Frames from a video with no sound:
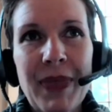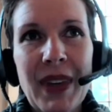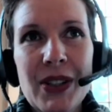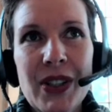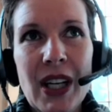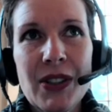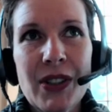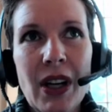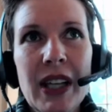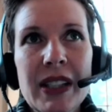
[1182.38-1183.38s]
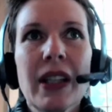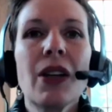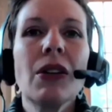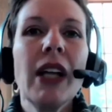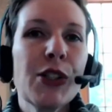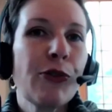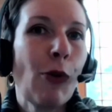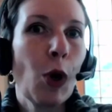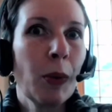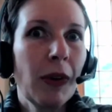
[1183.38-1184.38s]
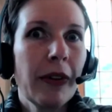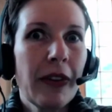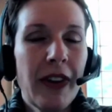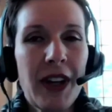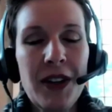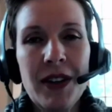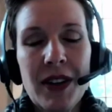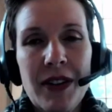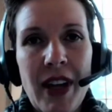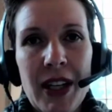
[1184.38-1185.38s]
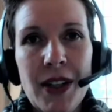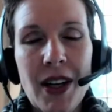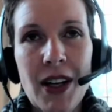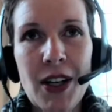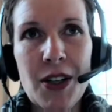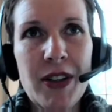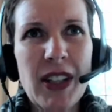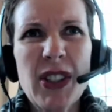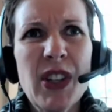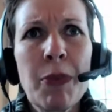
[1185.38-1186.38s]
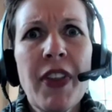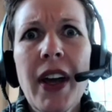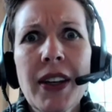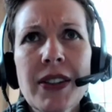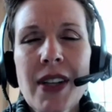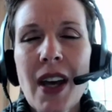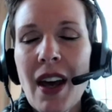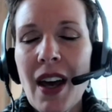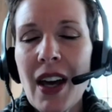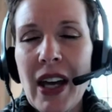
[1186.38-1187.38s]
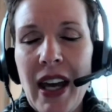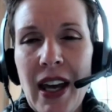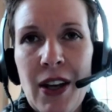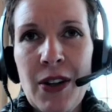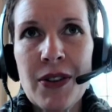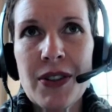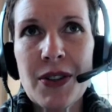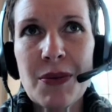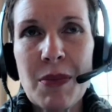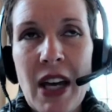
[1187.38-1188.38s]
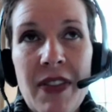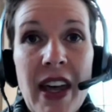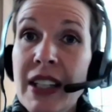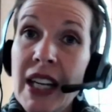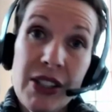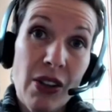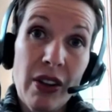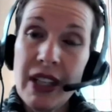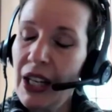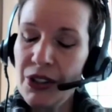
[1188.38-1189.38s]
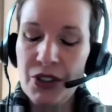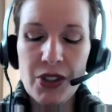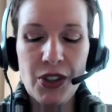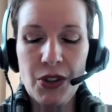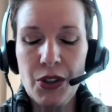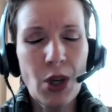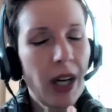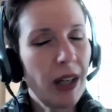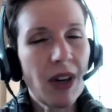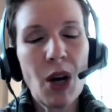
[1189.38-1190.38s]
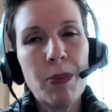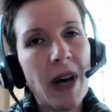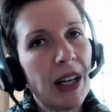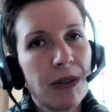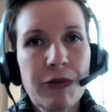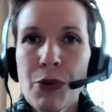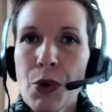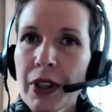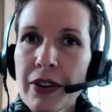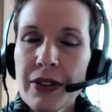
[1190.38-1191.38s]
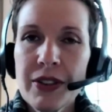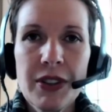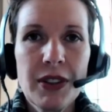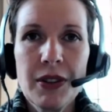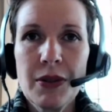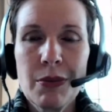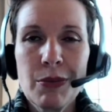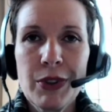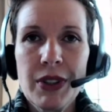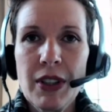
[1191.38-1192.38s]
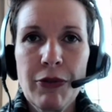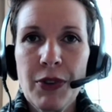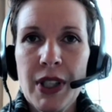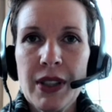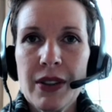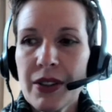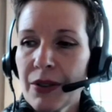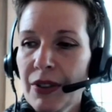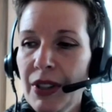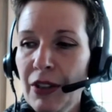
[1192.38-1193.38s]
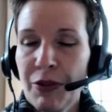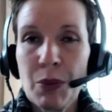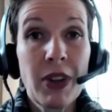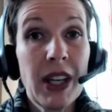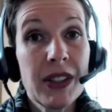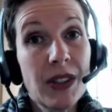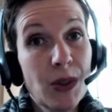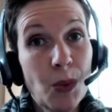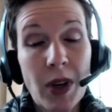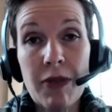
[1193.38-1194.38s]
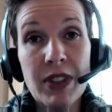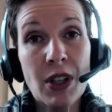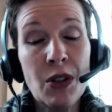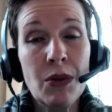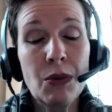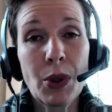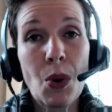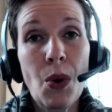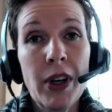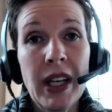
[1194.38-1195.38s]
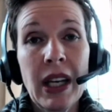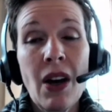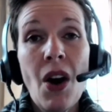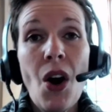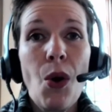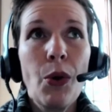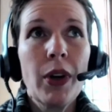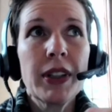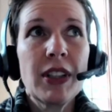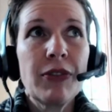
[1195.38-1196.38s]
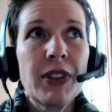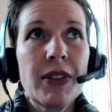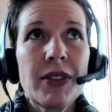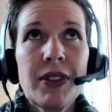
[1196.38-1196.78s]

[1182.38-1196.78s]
It's a little less formal than some things, and and then it's just you kind of cut back and forth to different places where I've done recording or different